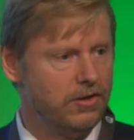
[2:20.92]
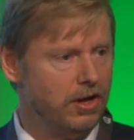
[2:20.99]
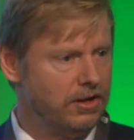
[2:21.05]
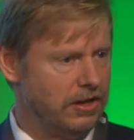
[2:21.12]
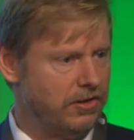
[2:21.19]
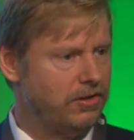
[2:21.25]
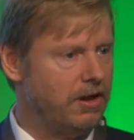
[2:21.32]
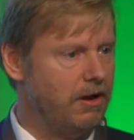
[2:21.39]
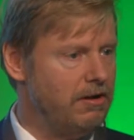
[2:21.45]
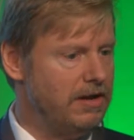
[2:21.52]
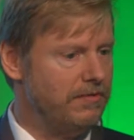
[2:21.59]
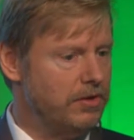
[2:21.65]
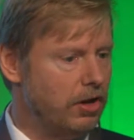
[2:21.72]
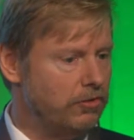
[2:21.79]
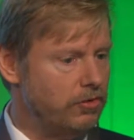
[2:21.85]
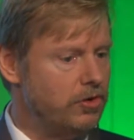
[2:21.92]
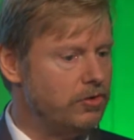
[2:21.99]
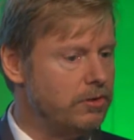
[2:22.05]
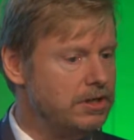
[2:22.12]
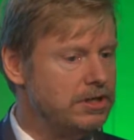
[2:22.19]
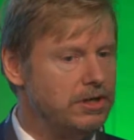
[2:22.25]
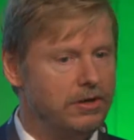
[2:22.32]
not necessarily even the
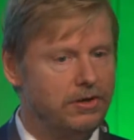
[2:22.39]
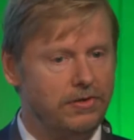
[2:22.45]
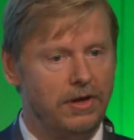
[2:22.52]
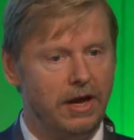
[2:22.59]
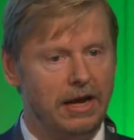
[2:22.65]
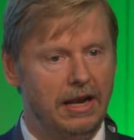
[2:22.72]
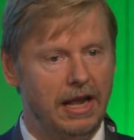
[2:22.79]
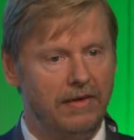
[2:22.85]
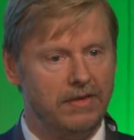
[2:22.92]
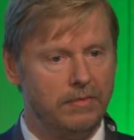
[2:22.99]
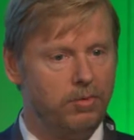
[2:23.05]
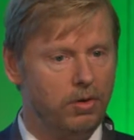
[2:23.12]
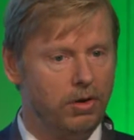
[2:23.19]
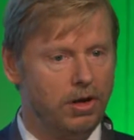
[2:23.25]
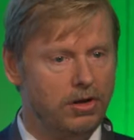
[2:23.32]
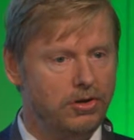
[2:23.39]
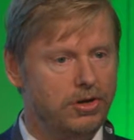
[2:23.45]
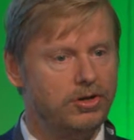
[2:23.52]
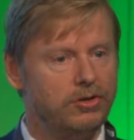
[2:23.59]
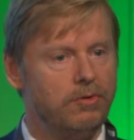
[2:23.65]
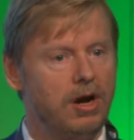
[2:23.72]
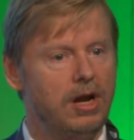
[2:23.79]
120-year design life that Paul alluded
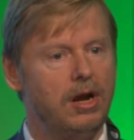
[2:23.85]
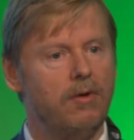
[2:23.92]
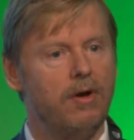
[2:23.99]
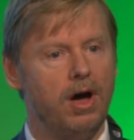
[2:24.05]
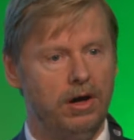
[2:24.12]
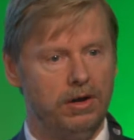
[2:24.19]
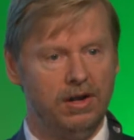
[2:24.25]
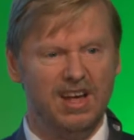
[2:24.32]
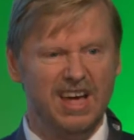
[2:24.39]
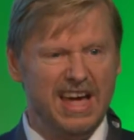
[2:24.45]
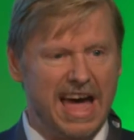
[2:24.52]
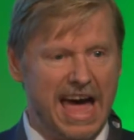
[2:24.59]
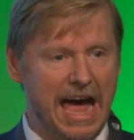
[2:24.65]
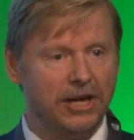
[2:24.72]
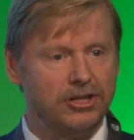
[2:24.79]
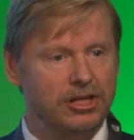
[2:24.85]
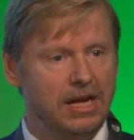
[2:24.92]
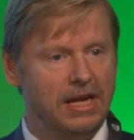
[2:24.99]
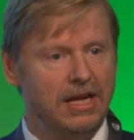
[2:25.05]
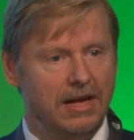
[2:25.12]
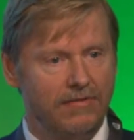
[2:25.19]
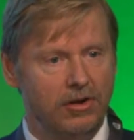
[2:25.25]
to earlier on.
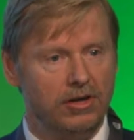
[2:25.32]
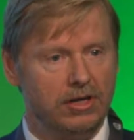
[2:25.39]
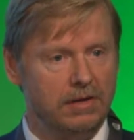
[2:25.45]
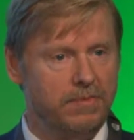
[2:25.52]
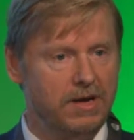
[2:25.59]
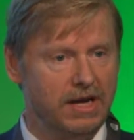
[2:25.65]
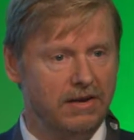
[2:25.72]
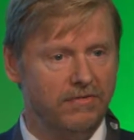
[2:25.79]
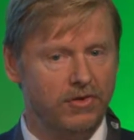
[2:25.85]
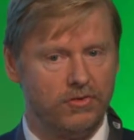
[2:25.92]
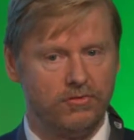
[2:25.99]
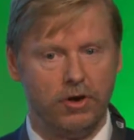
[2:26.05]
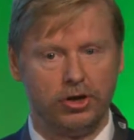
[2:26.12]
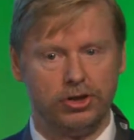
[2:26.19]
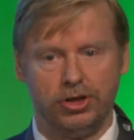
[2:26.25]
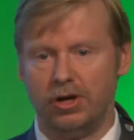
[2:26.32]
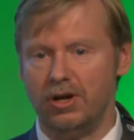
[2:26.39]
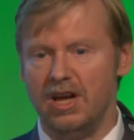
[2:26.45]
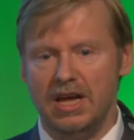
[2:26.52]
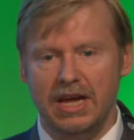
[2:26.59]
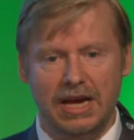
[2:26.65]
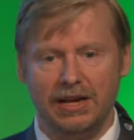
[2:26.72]
Actually, if you look at a big infrastructure,
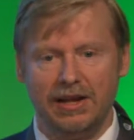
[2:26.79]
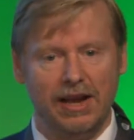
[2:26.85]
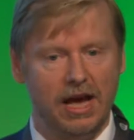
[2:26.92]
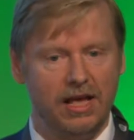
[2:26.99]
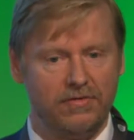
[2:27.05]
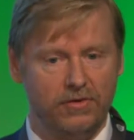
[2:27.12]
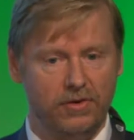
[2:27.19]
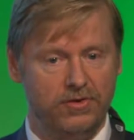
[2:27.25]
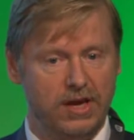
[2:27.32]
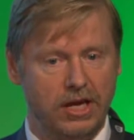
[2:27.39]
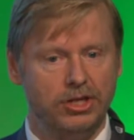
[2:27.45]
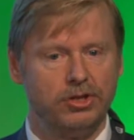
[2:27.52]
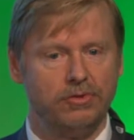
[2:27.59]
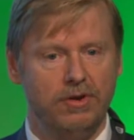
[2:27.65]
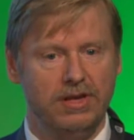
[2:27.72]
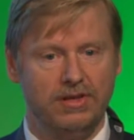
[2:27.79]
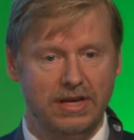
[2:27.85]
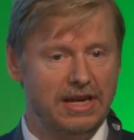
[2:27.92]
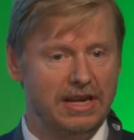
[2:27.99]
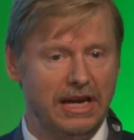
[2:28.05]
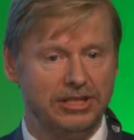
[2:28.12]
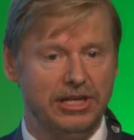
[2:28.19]
it lasts for centuries,
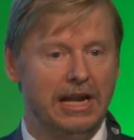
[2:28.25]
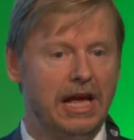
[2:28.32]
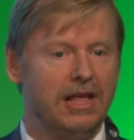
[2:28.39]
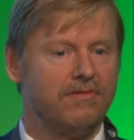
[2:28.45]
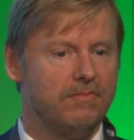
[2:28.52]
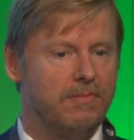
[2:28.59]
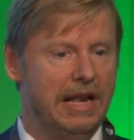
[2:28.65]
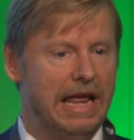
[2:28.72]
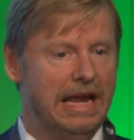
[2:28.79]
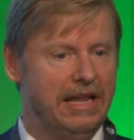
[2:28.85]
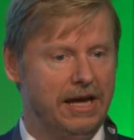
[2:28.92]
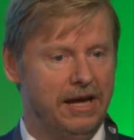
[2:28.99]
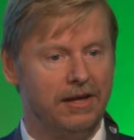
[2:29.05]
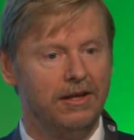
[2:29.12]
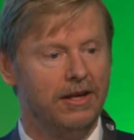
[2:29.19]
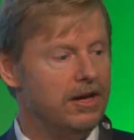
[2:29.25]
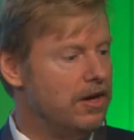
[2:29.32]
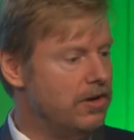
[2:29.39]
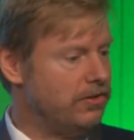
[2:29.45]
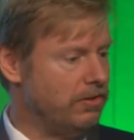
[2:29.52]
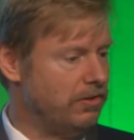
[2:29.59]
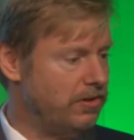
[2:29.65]
it actually lasts for millennia.
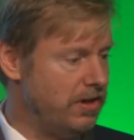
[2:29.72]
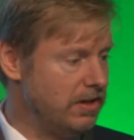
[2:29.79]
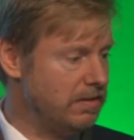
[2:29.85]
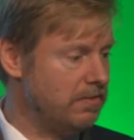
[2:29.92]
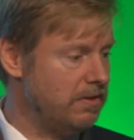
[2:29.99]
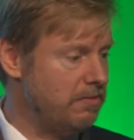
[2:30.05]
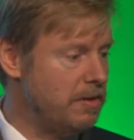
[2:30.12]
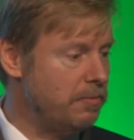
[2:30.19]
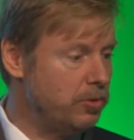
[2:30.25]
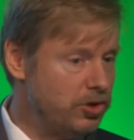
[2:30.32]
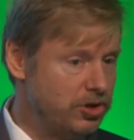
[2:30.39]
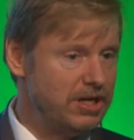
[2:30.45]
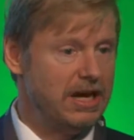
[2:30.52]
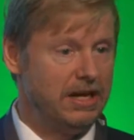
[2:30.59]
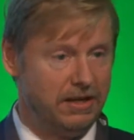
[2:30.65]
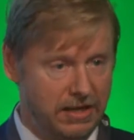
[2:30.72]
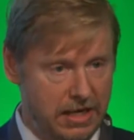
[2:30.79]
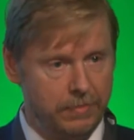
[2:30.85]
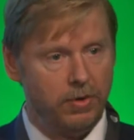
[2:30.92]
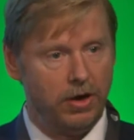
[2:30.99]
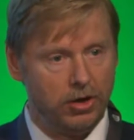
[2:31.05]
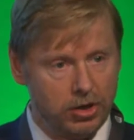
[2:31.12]
So the systems that we put in
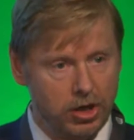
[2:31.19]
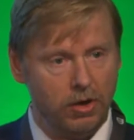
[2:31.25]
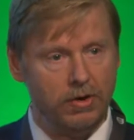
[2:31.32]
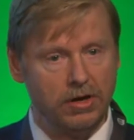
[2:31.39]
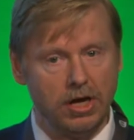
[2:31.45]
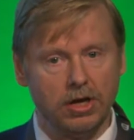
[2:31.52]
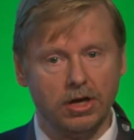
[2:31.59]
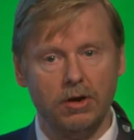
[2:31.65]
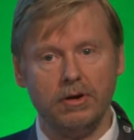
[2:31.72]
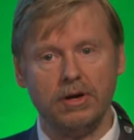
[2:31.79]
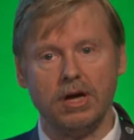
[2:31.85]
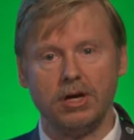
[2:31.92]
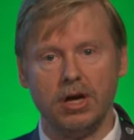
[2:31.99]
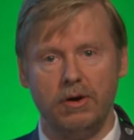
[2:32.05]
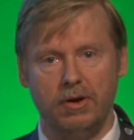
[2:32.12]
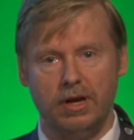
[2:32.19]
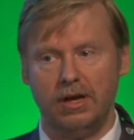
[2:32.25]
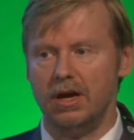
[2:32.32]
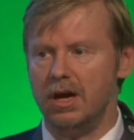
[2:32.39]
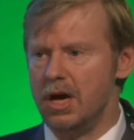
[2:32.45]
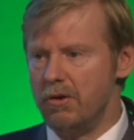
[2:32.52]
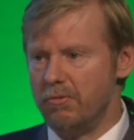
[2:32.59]
keep on going and going and going.
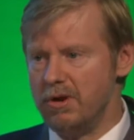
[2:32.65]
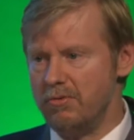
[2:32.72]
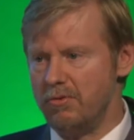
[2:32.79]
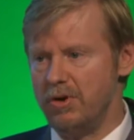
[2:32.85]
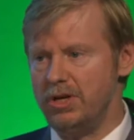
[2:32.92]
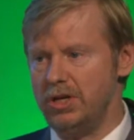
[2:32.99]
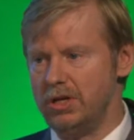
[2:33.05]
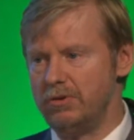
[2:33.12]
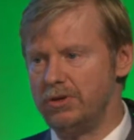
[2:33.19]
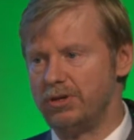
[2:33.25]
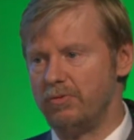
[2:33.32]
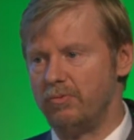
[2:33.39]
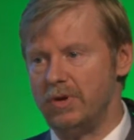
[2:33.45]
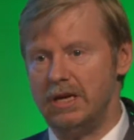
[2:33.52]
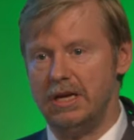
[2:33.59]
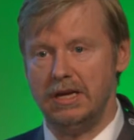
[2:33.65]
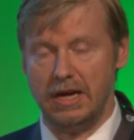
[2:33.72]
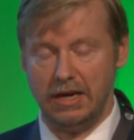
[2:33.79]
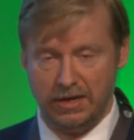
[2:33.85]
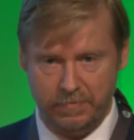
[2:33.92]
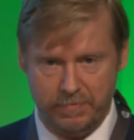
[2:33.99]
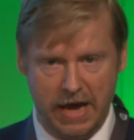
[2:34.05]
We renew it, we
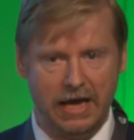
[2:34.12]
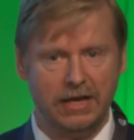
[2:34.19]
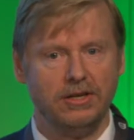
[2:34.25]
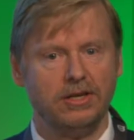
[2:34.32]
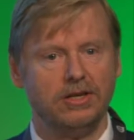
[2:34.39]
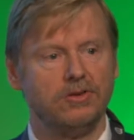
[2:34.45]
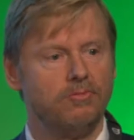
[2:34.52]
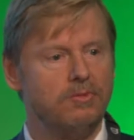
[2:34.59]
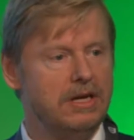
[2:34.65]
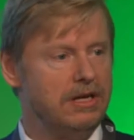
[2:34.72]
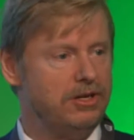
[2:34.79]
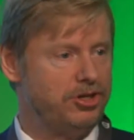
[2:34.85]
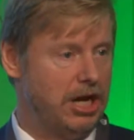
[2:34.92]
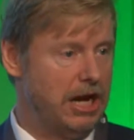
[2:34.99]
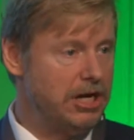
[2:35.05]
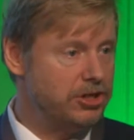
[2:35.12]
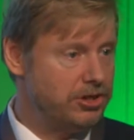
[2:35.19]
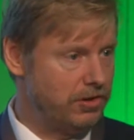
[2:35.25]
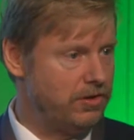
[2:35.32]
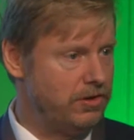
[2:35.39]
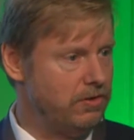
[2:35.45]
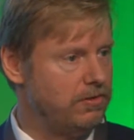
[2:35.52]
expand it, we change
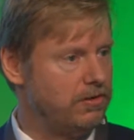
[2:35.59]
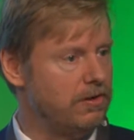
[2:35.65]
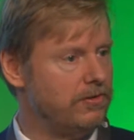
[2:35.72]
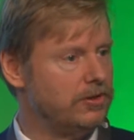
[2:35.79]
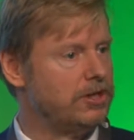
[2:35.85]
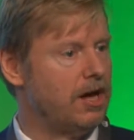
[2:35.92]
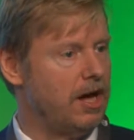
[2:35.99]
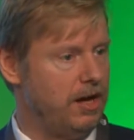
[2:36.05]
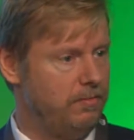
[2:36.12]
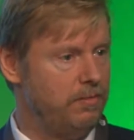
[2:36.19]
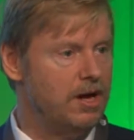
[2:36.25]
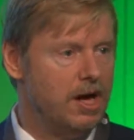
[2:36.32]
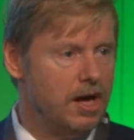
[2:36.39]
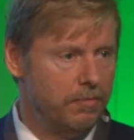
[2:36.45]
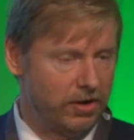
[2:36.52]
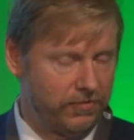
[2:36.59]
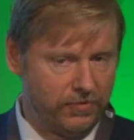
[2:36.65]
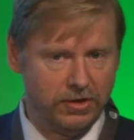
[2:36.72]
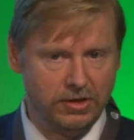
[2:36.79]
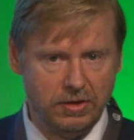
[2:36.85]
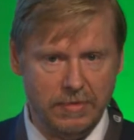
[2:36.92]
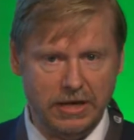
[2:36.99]
its use over time, but
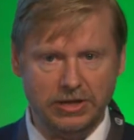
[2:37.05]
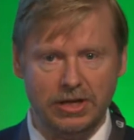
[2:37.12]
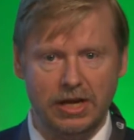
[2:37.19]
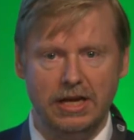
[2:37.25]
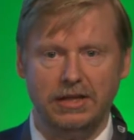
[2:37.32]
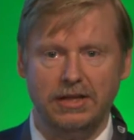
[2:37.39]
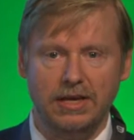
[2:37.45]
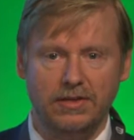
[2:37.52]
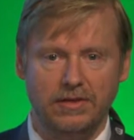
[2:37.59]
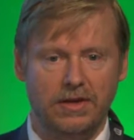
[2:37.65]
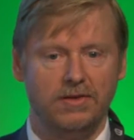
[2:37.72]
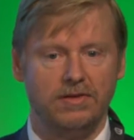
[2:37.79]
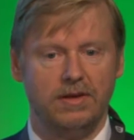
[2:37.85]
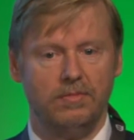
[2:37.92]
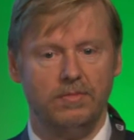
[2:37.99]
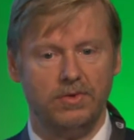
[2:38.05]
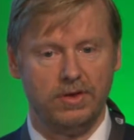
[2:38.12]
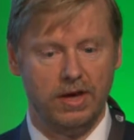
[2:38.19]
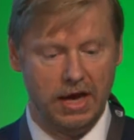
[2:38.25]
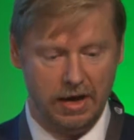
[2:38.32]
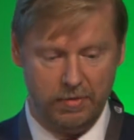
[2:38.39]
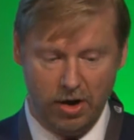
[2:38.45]
fundamentally these systems
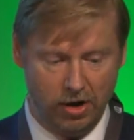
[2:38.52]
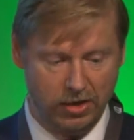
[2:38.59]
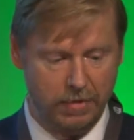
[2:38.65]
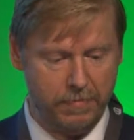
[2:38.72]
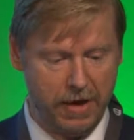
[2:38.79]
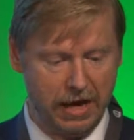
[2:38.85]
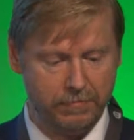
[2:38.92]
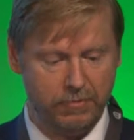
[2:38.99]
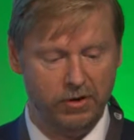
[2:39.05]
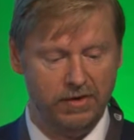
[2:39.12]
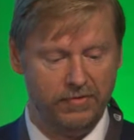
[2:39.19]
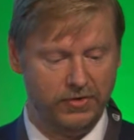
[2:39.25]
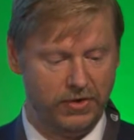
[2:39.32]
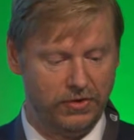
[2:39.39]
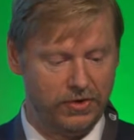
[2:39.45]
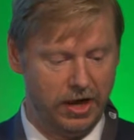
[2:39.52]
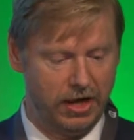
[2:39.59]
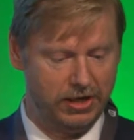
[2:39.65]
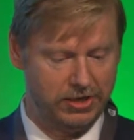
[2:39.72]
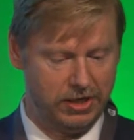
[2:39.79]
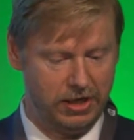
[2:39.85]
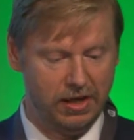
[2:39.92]
are the backbone of our
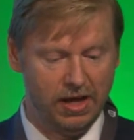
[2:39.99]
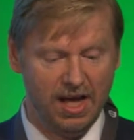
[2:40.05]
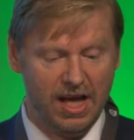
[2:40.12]
society.